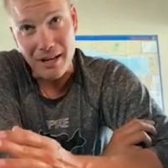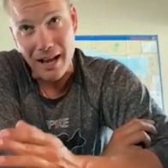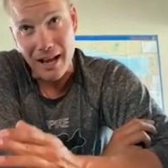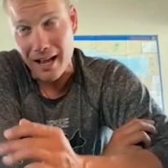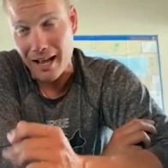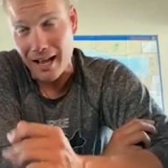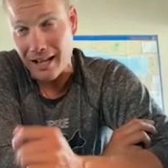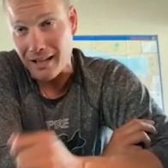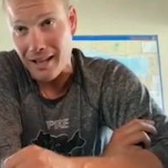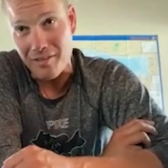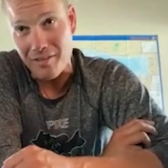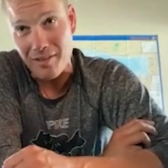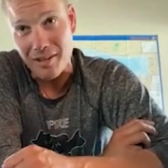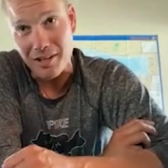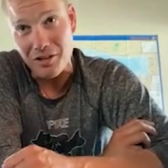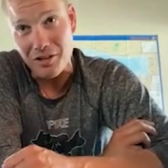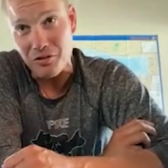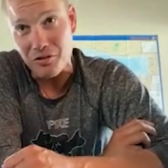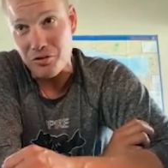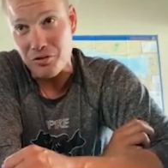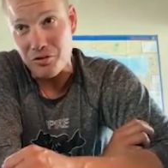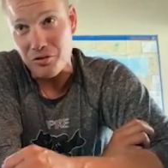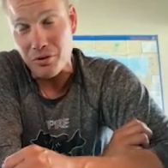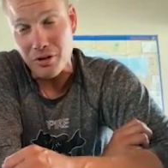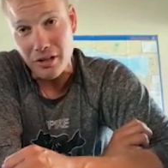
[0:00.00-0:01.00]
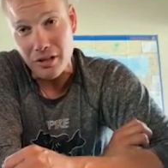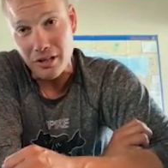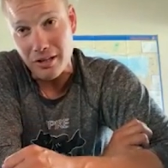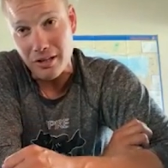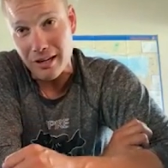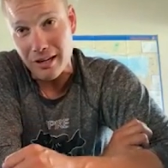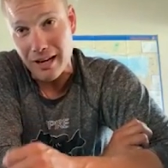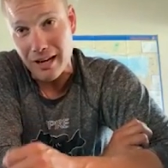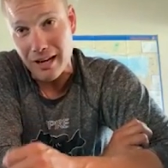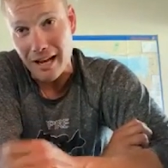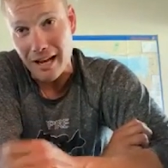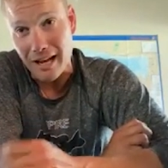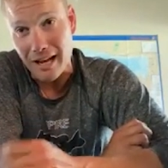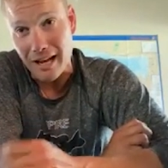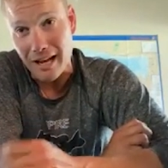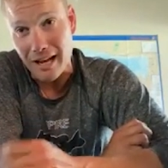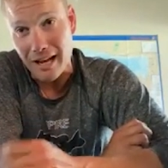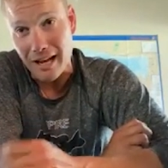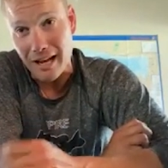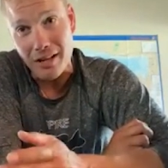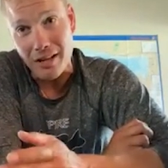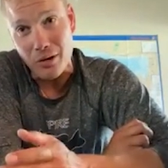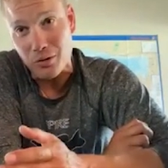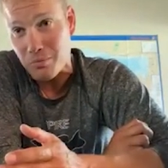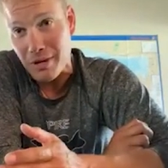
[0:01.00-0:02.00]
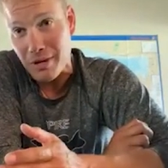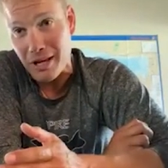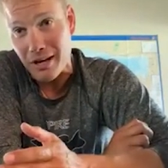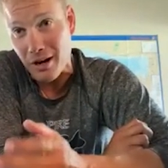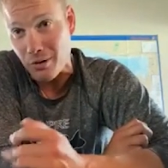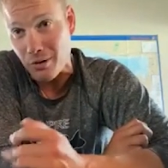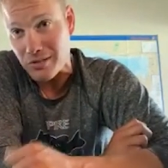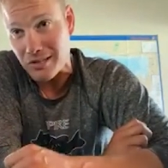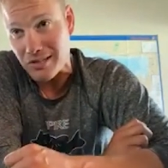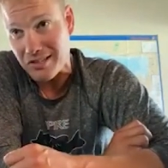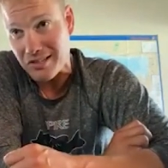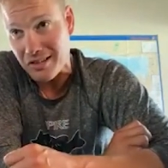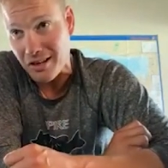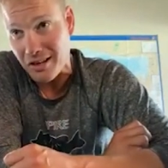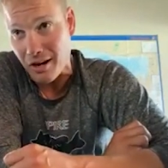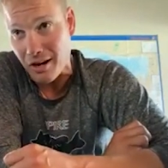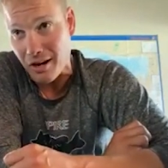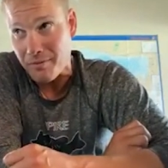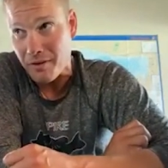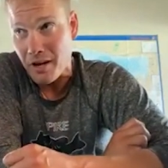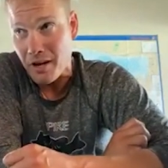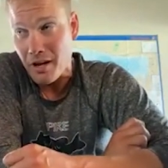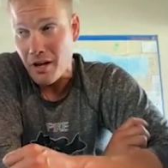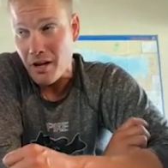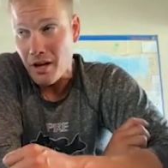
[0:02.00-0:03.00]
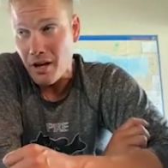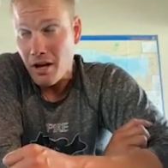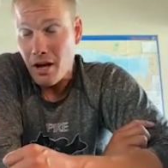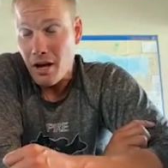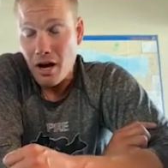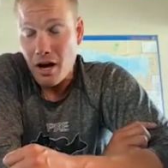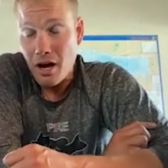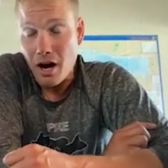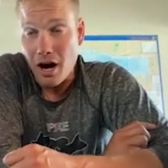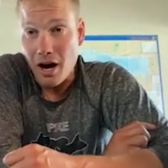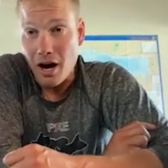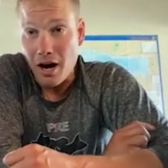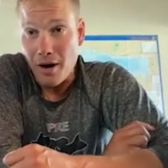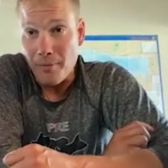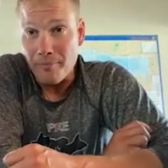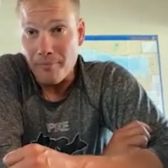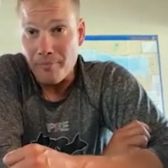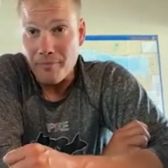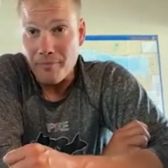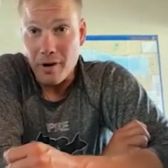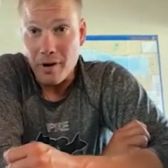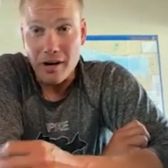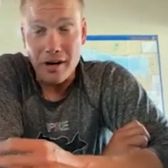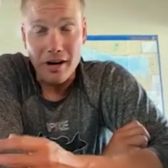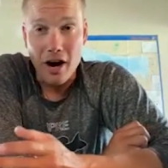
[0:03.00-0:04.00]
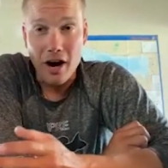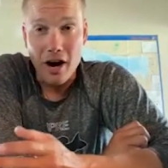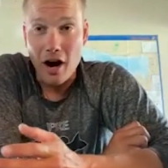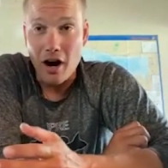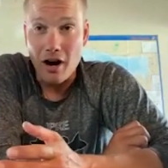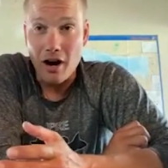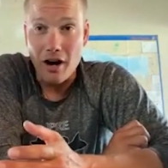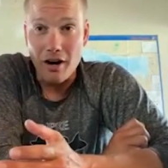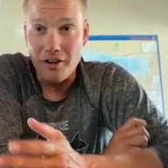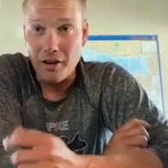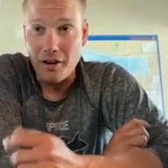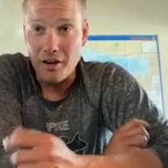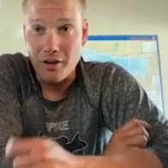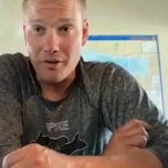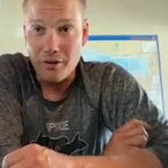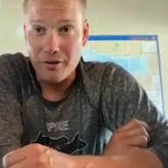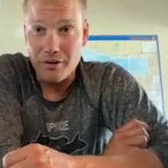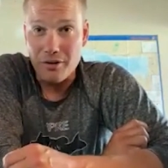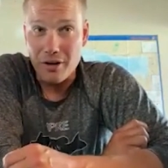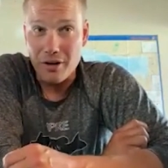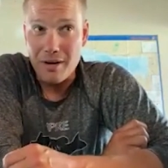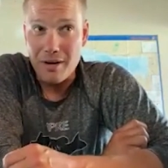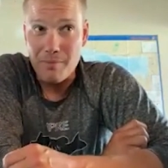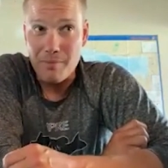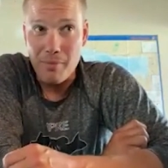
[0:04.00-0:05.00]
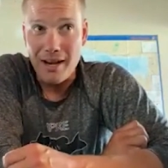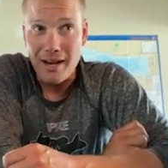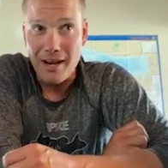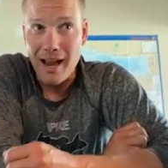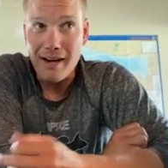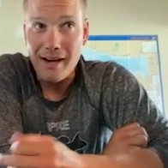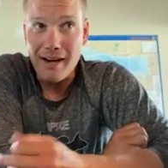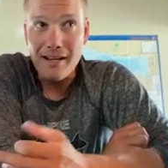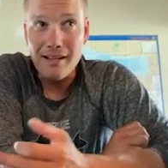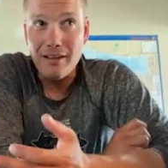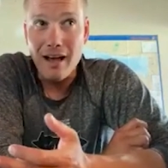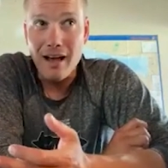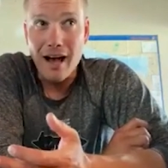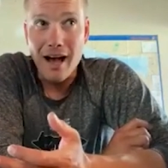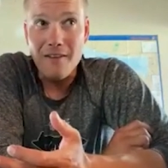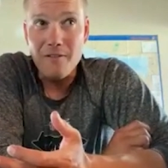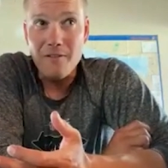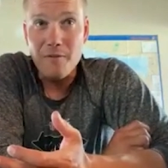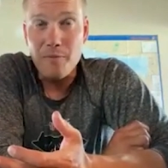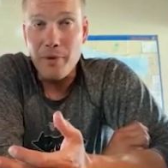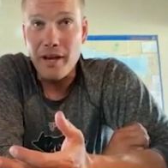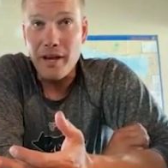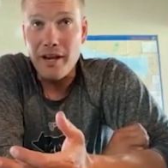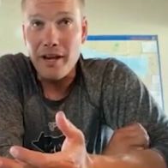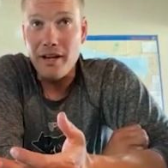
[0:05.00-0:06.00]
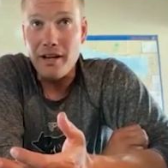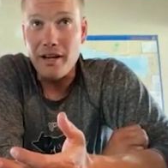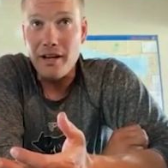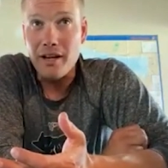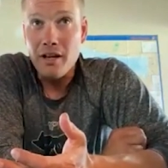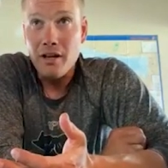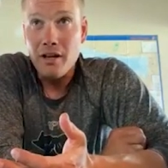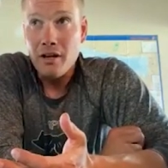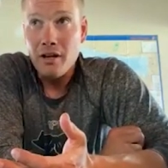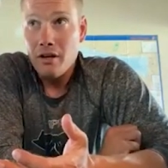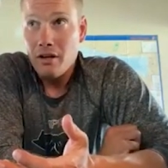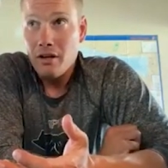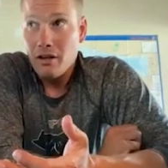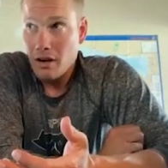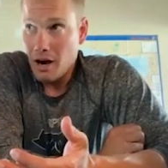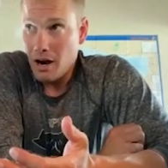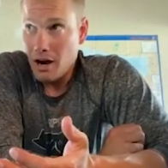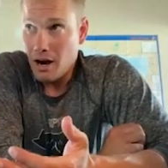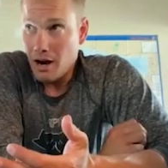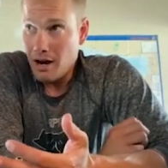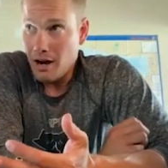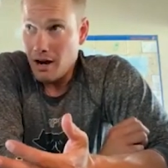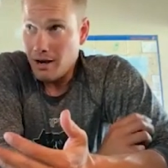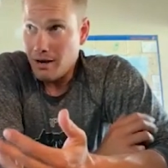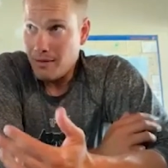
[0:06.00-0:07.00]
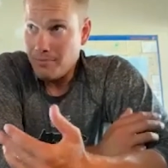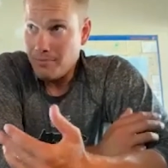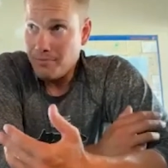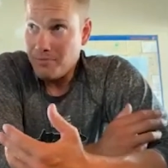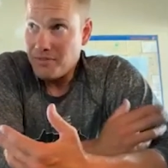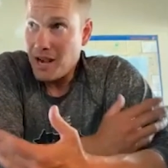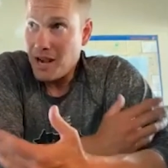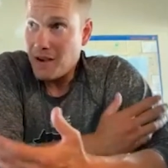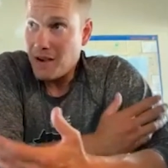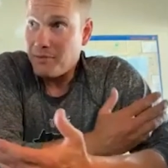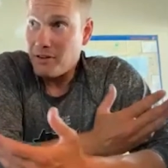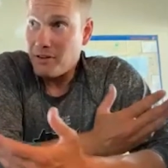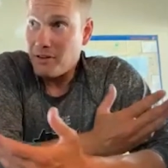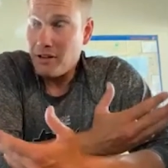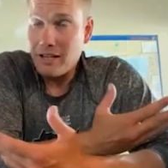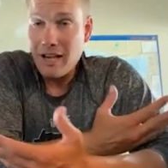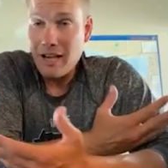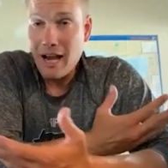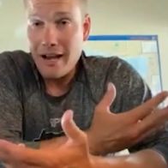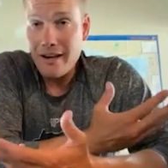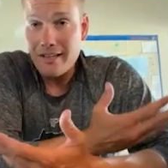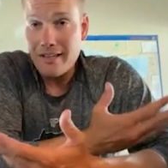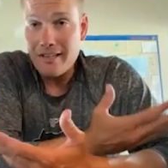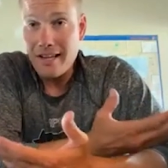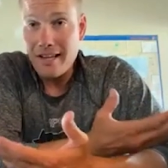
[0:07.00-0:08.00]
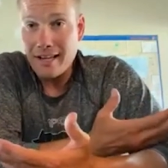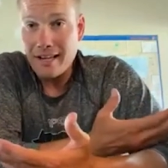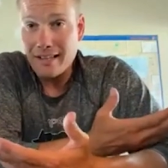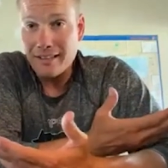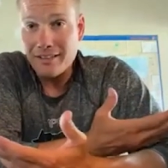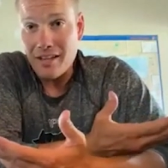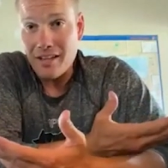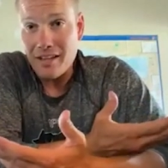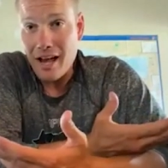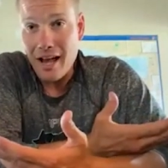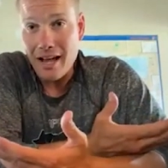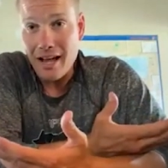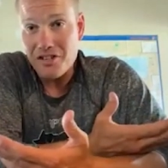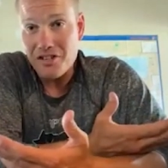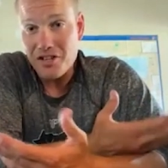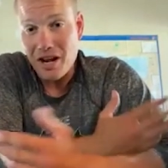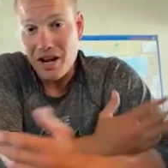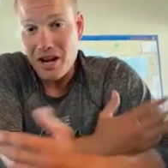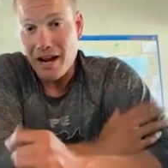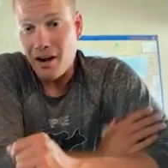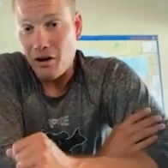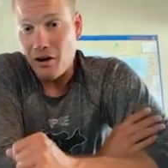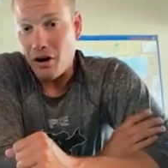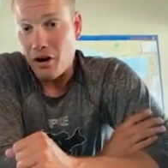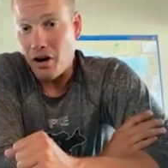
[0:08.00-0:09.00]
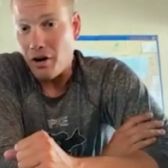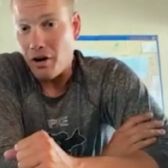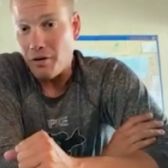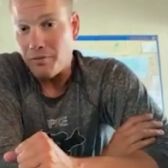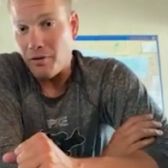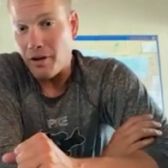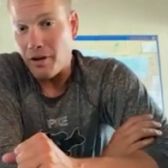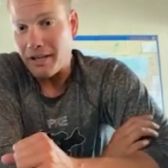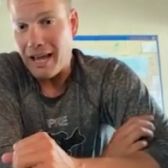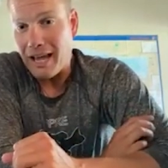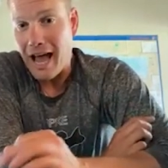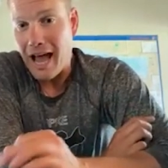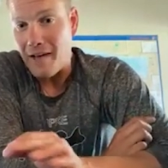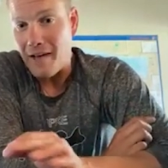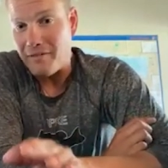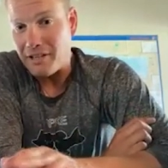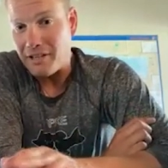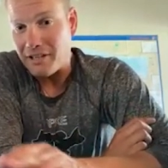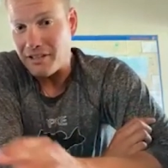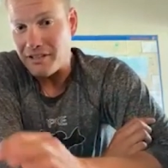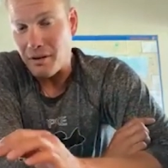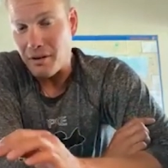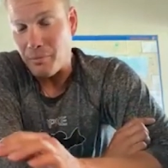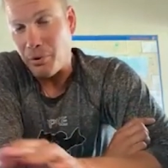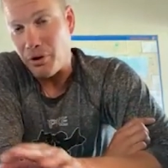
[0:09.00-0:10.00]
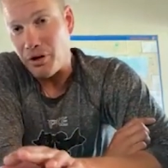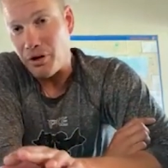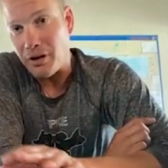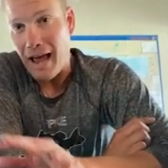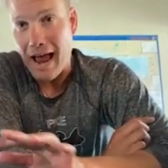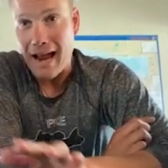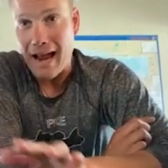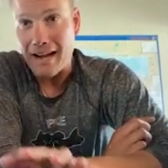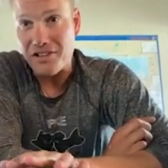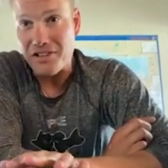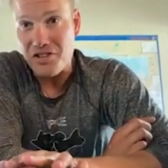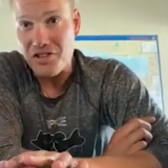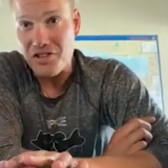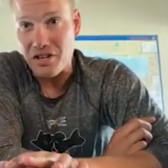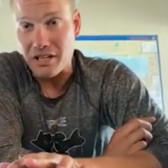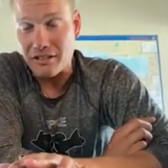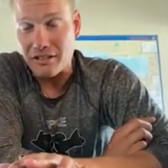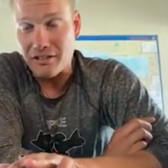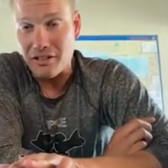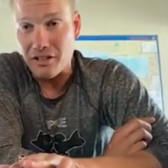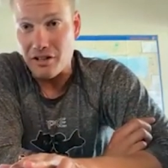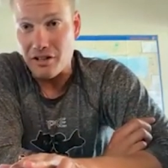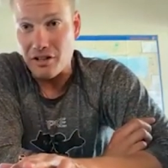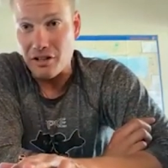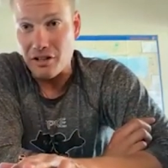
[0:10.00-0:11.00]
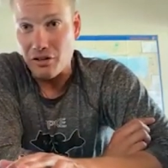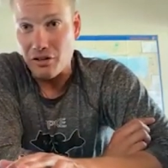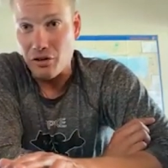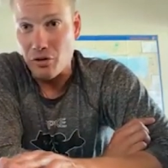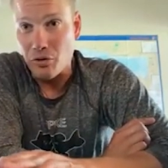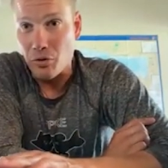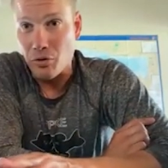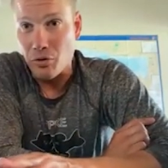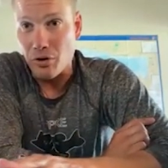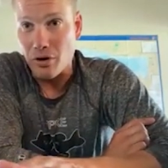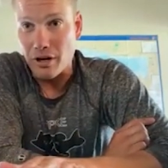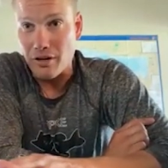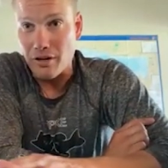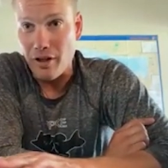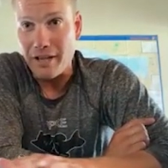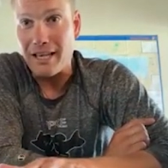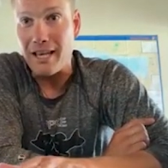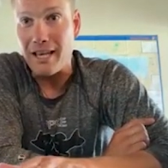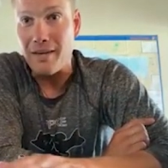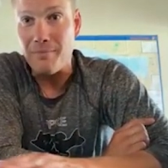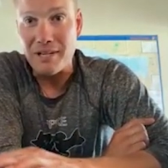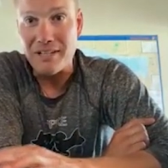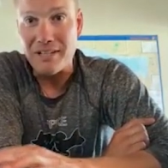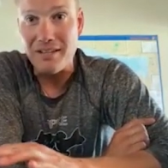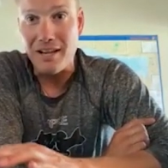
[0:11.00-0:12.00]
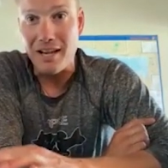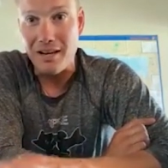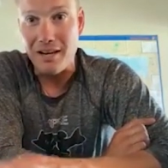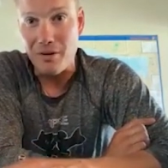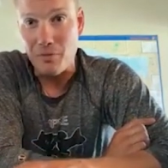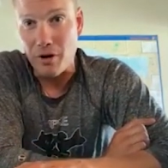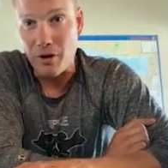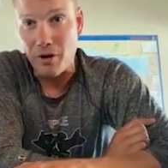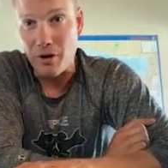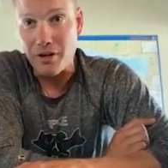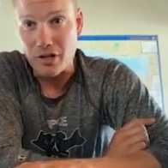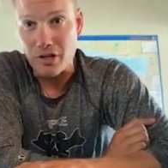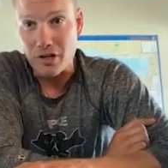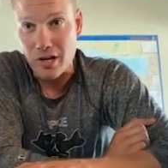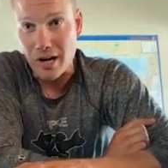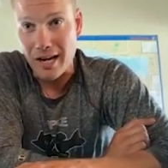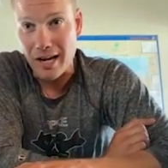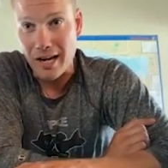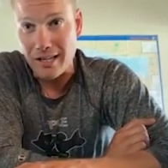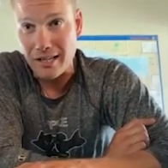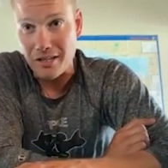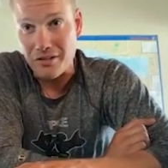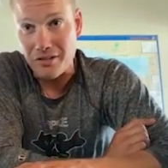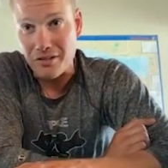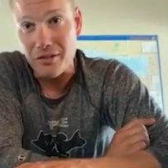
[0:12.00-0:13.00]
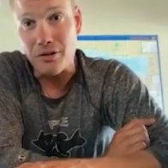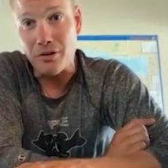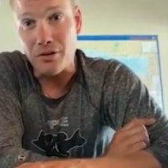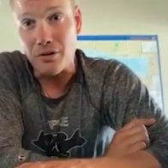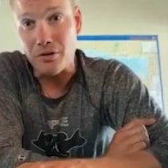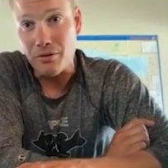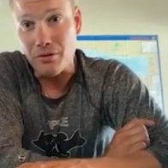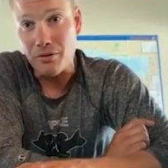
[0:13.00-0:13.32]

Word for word: I mean, I, I think you do really good on those minnows and stuff. Um, are another great bait. Any live bait uh, definitely kind of takes the edge out of like having to put action into the lure and like imitate what you're trying to do.